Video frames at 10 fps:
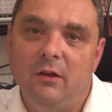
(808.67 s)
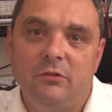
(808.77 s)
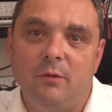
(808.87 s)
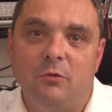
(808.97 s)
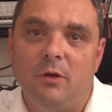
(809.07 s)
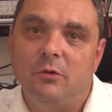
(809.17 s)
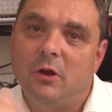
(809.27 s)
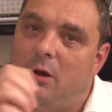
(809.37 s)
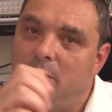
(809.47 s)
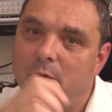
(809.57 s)
sometimes I
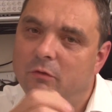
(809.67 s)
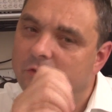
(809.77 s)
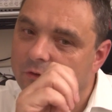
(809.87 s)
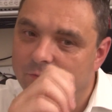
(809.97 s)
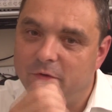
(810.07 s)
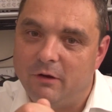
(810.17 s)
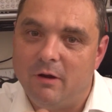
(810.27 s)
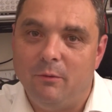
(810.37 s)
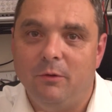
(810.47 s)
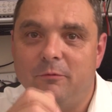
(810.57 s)
can't be bothered to figure
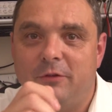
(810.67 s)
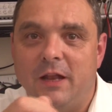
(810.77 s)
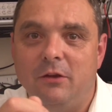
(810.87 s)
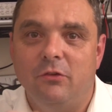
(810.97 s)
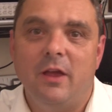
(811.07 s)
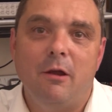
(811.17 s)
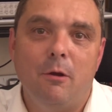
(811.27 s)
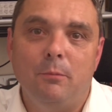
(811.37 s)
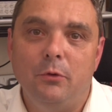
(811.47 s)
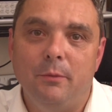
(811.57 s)
out what values they
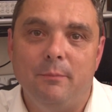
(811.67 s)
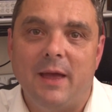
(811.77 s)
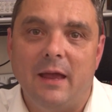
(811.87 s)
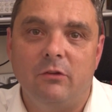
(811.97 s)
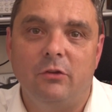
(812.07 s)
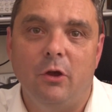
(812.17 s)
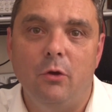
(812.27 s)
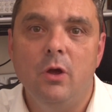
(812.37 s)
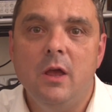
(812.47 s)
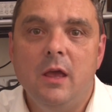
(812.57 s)
are and put them back.
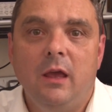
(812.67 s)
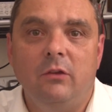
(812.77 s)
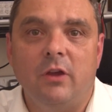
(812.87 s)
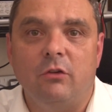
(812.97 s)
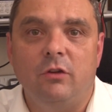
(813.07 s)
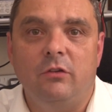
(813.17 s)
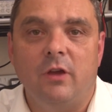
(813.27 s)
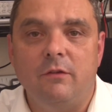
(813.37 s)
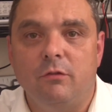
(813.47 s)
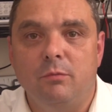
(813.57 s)
So it's actually
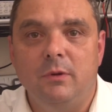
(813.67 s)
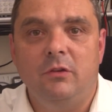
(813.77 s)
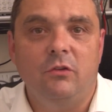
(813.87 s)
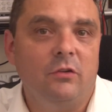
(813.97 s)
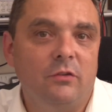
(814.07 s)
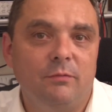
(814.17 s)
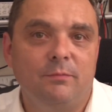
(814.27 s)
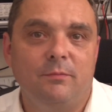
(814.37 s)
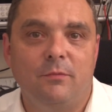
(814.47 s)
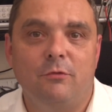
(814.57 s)
safer for me to just
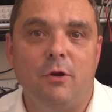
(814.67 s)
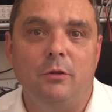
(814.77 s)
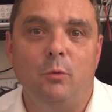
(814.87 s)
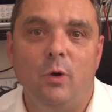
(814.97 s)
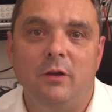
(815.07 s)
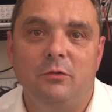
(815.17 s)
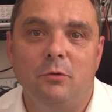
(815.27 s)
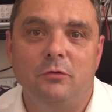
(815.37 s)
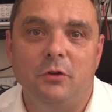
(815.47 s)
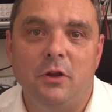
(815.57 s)
throw them away.
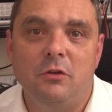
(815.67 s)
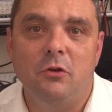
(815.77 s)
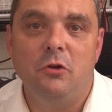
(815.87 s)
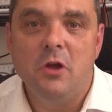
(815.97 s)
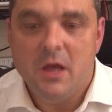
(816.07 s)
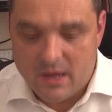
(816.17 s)
So often I do.